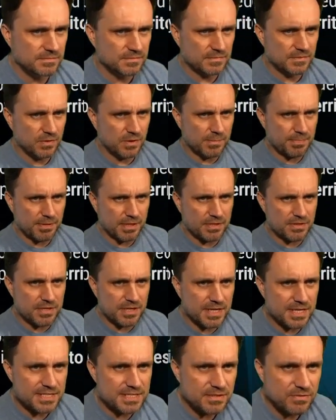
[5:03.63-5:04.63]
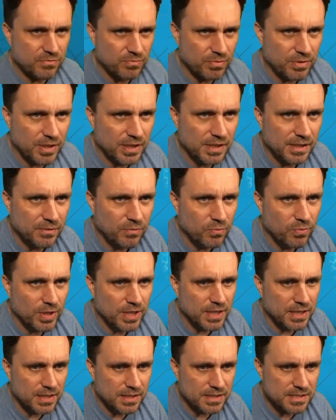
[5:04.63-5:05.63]
The only player that isn't really
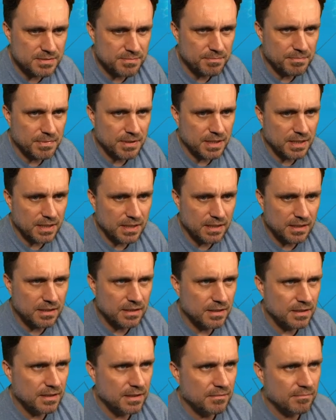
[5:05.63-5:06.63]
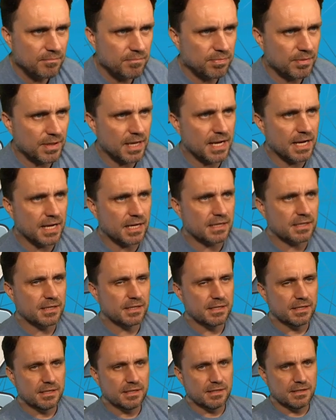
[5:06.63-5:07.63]
weak is me, black,
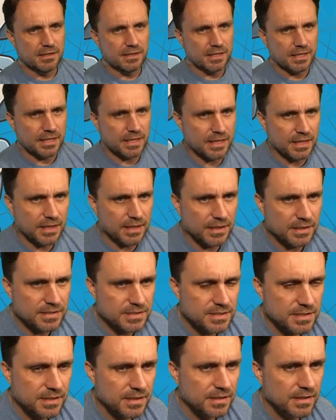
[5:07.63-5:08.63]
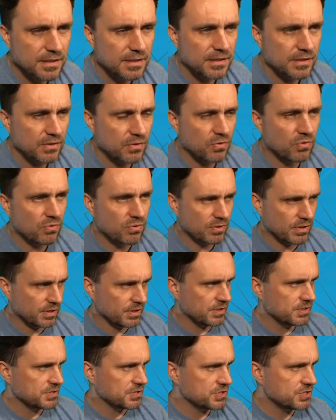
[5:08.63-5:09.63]
and
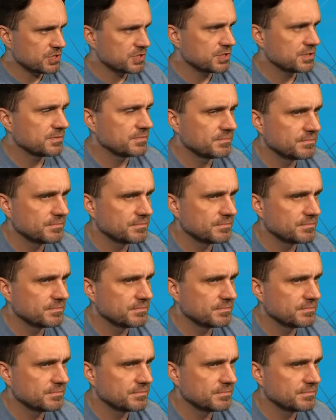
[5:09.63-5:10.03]
orange.